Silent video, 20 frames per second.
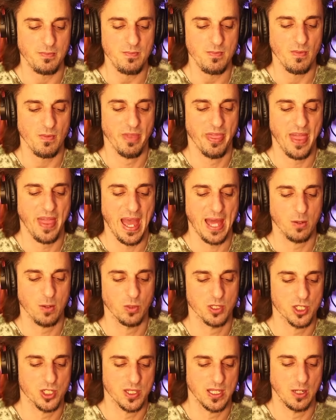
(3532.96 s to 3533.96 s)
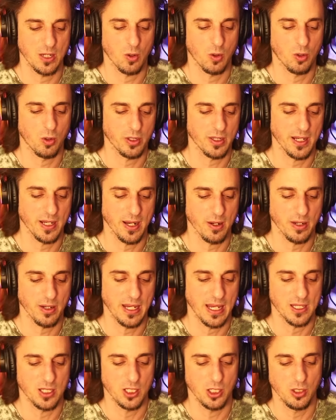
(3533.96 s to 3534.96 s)
that which the ordinary
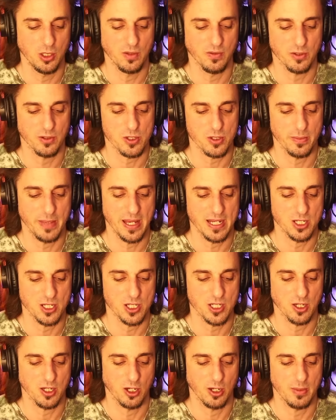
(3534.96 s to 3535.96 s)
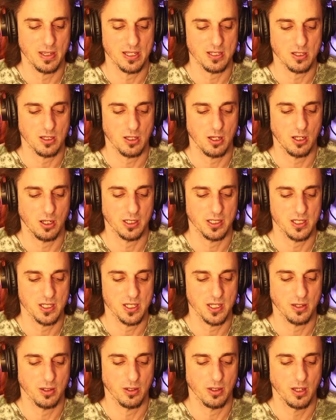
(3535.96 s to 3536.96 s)
and universal magisterium has long
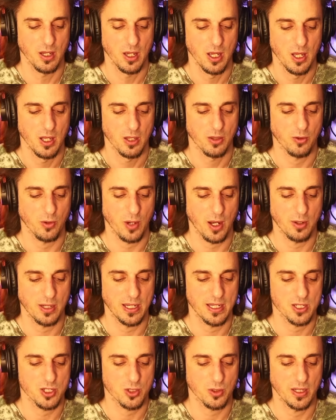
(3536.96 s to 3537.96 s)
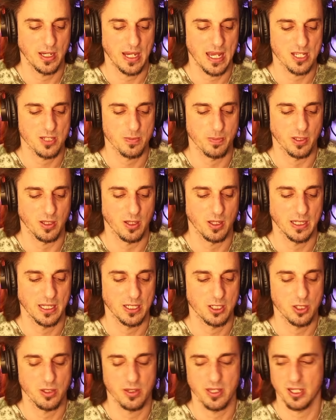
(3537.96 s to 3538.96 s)
considered throughout history as belonging
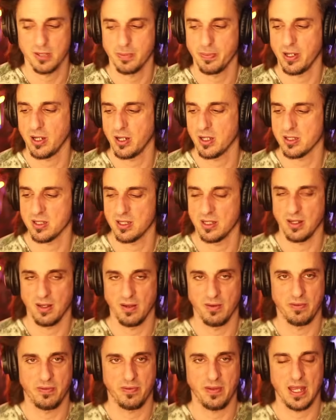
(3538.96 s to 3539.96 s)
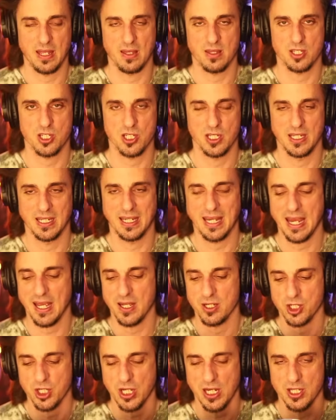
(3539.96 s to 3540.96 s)
to the deposit of faith. So you can't
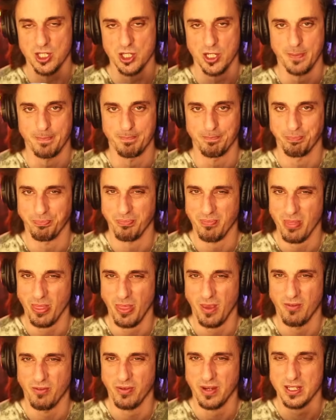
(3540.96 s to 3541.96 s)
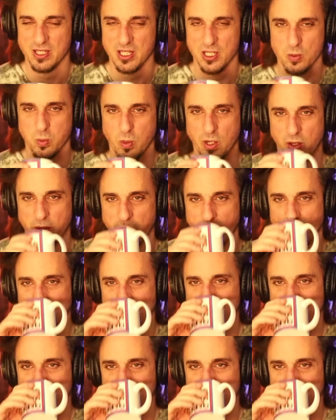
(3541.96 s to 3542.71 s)
change it. Francis will, though.